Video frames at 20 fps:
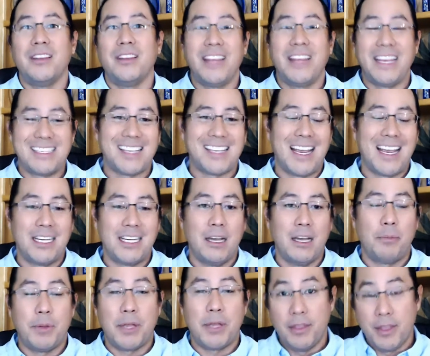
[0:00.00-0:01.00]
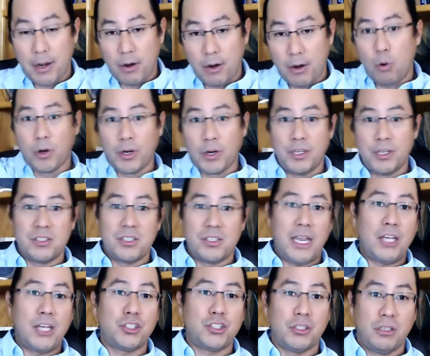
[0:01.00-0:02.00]
They signed up in their
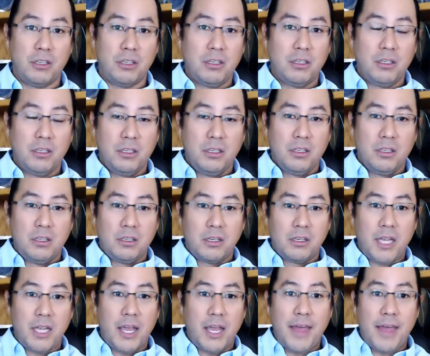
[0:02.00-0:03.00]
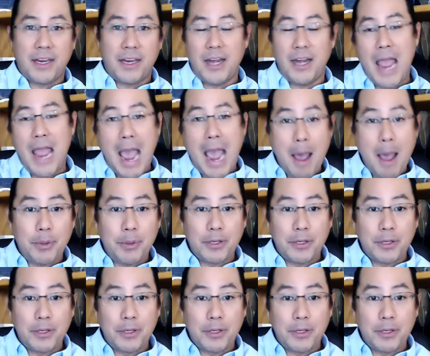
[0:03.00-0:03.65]
organization. Okay, that can happen.